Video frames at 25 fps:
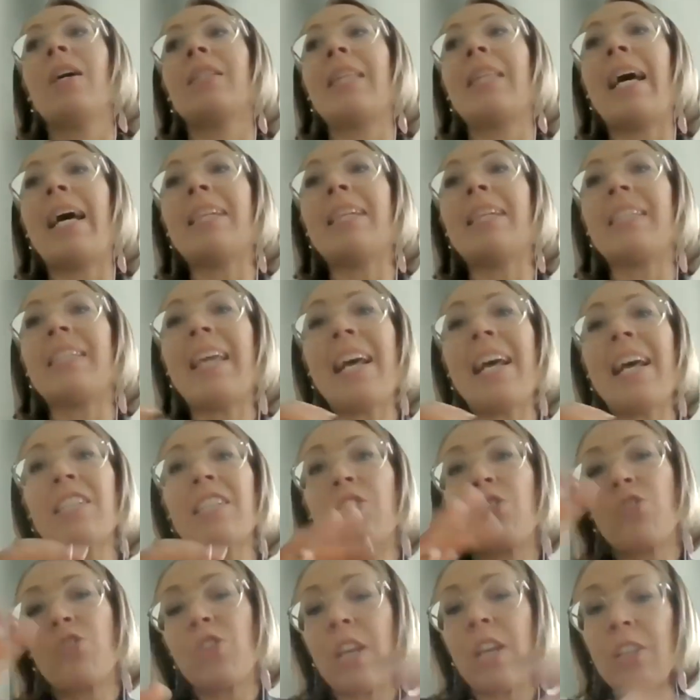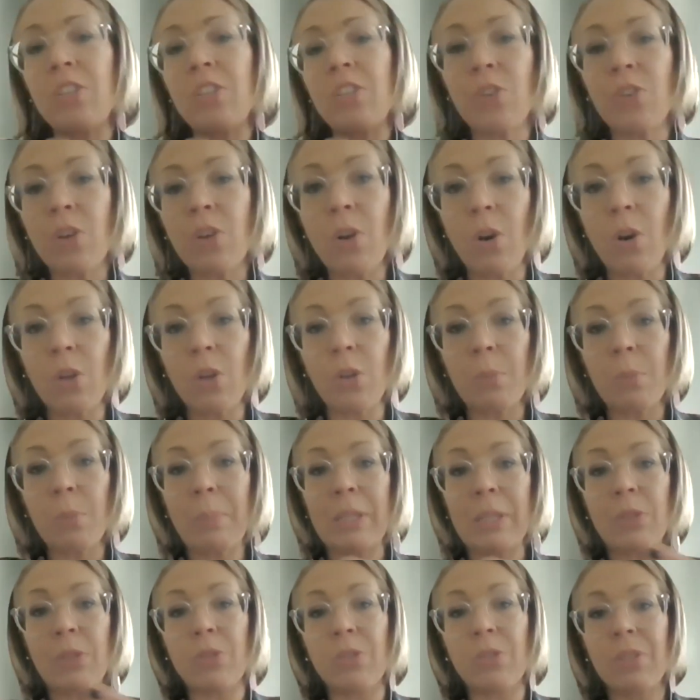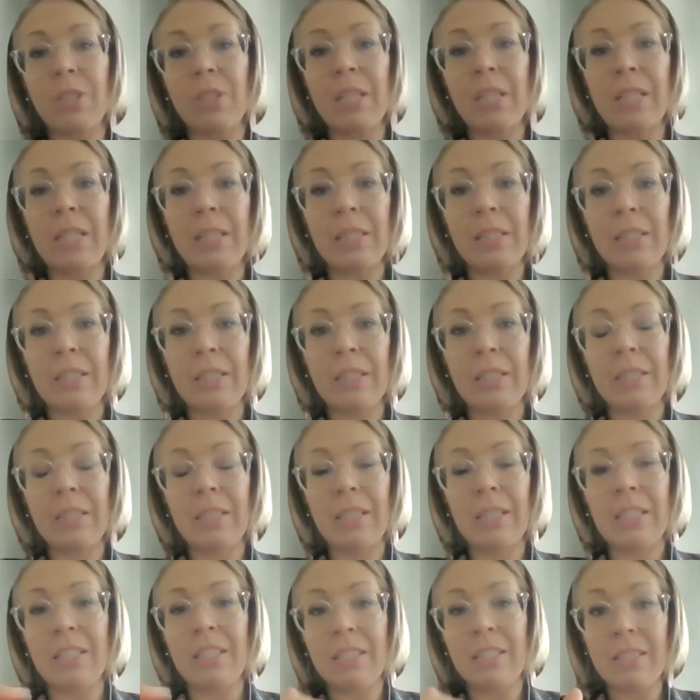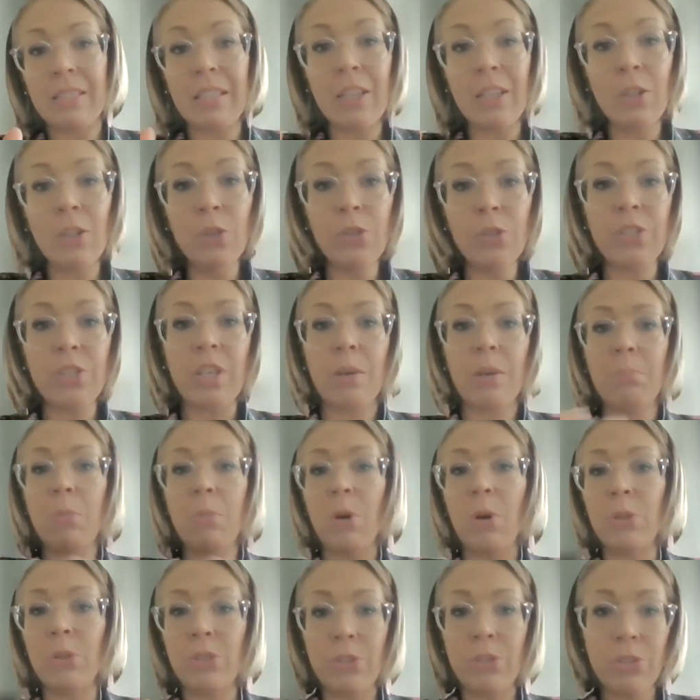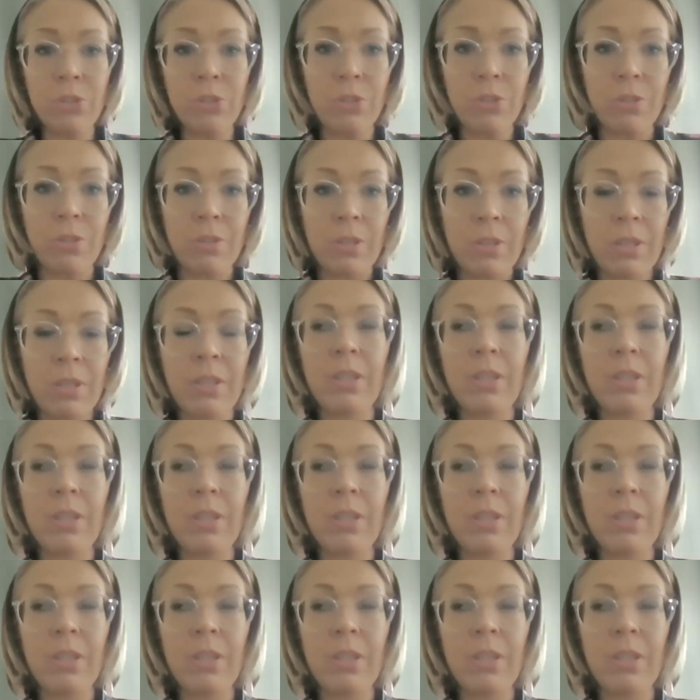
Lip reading: Then yes, you change your color, but it still looks harmonious.